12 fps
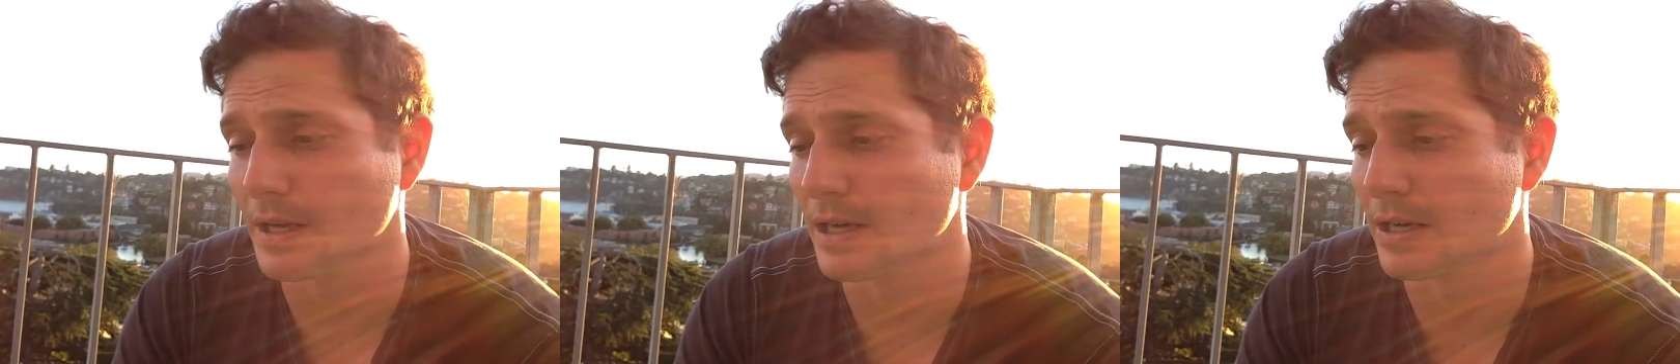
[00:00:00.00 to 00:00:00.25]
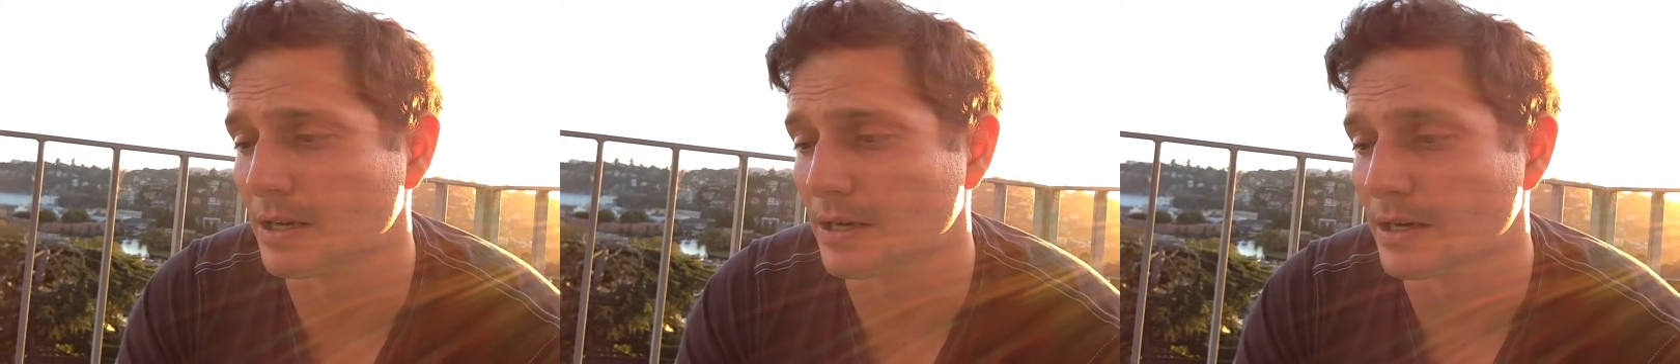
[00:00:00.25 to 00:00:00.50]

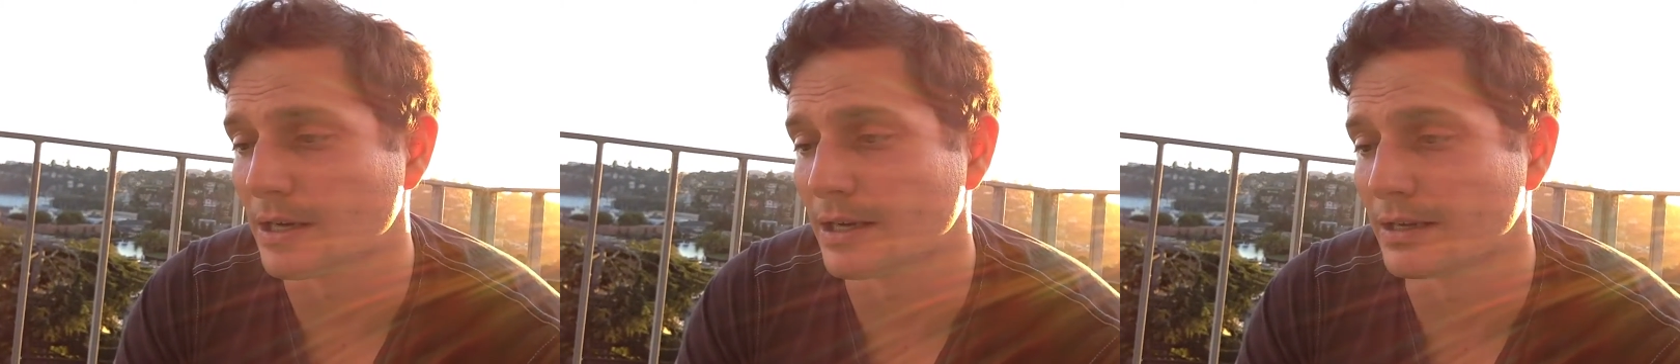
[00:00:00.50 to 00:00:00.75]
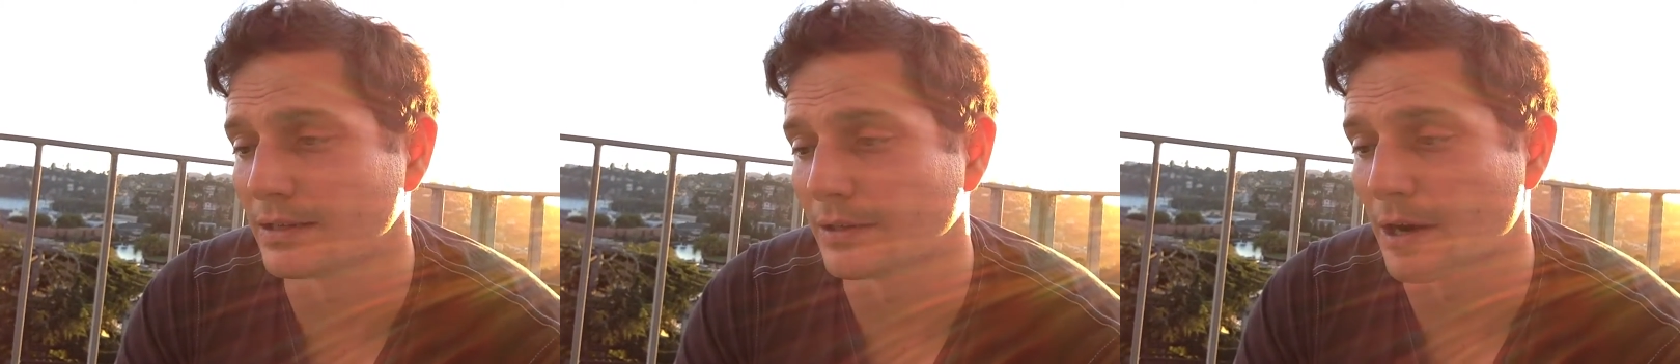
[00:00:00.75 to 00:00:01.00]

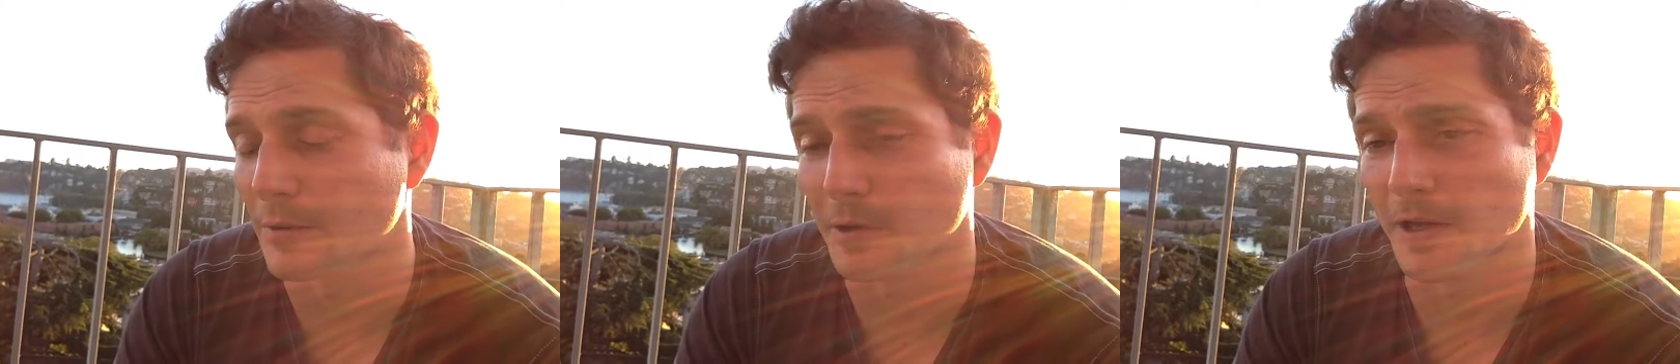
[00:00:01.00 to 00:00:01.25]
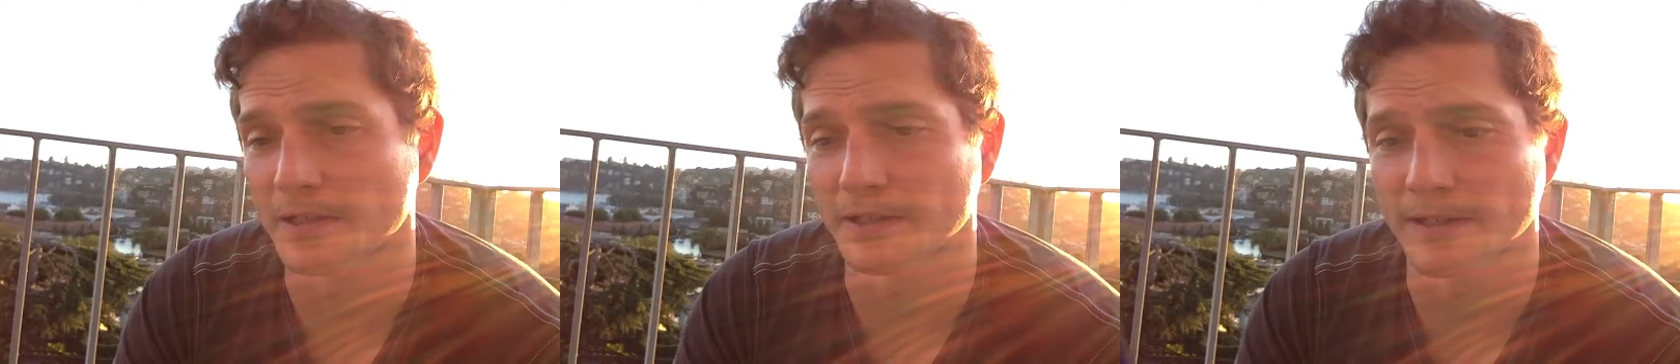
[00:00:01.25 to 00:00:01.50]
and they're not
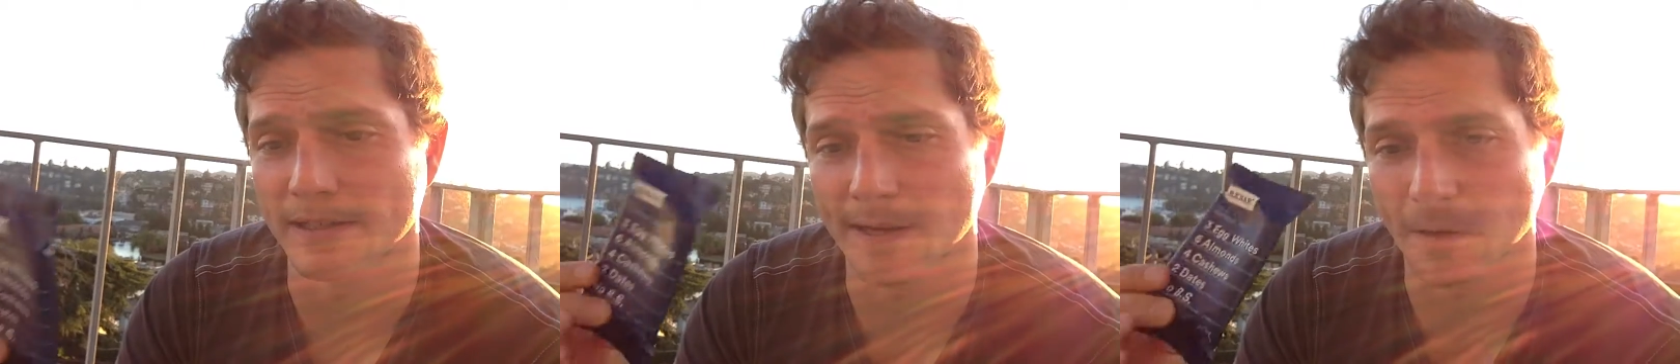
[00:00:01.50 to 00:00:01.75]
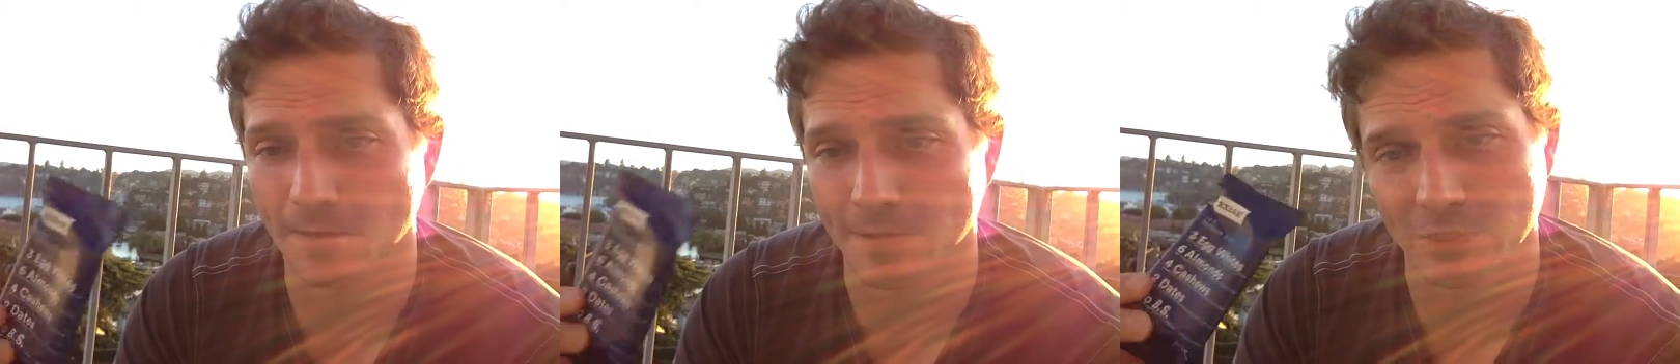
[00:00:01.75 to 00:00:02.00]
realizing this
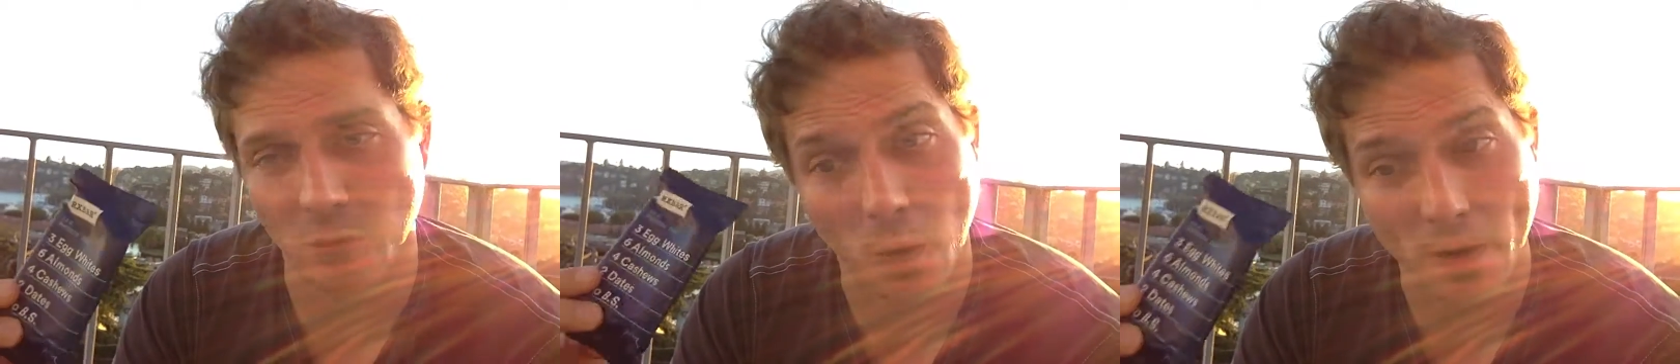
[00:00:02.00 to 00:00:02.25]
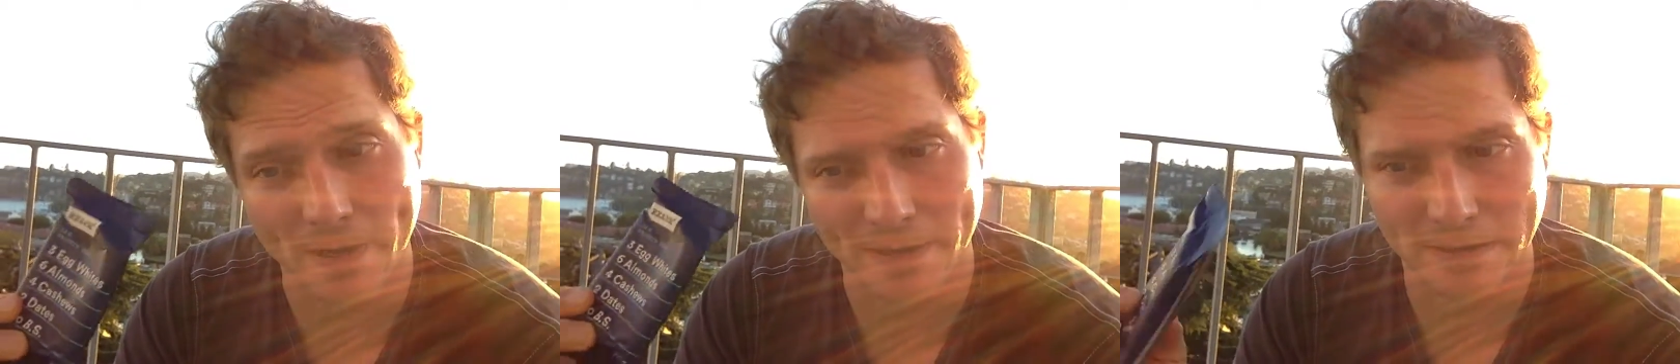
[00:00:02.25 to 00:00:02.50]
healthy
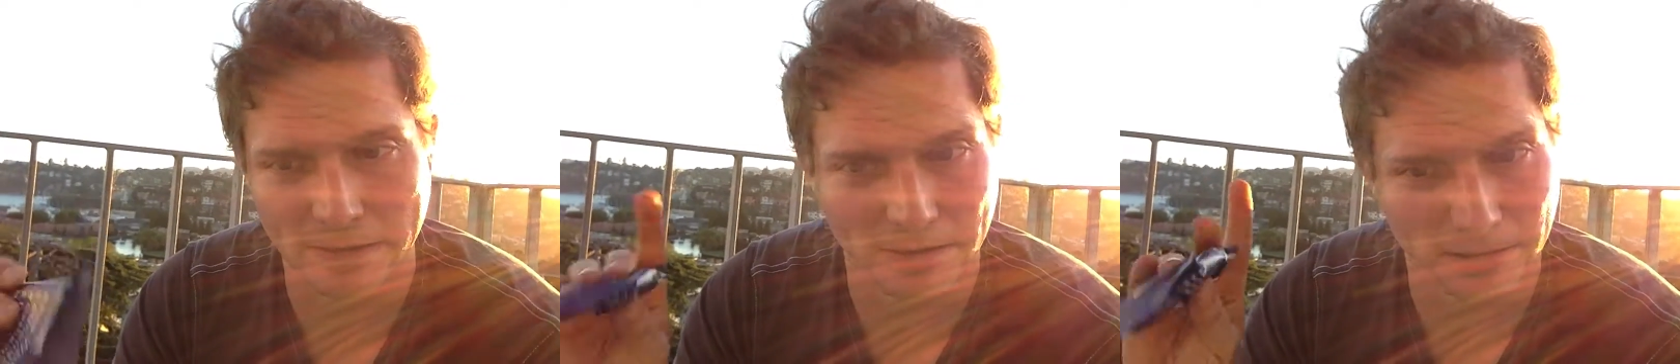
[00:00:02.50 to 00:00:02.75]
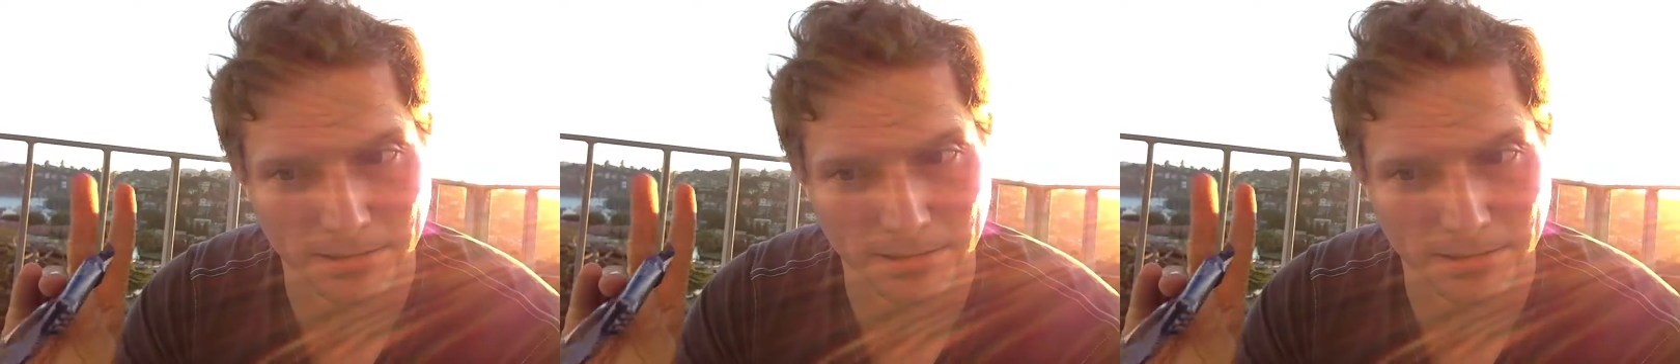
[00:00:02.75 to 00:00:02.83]
choice,